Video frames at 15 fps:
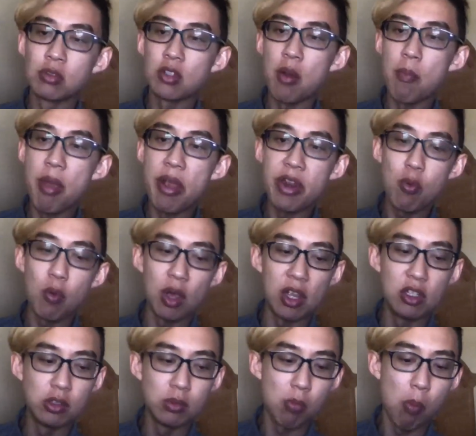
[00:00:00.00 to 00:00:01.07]
many
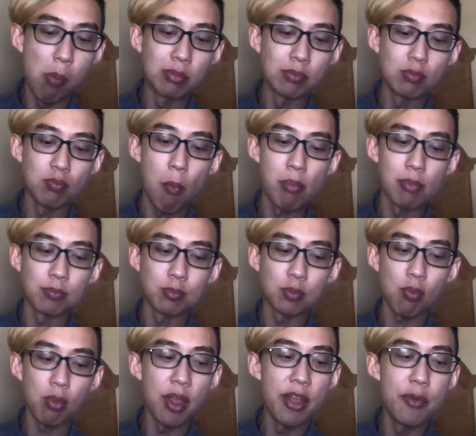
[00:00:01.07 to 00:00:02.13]
ways
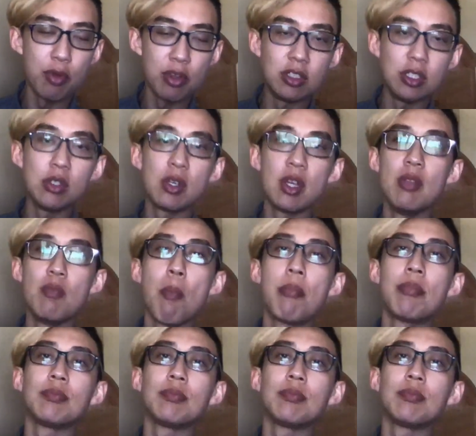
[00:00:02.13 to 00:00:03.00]
in which you can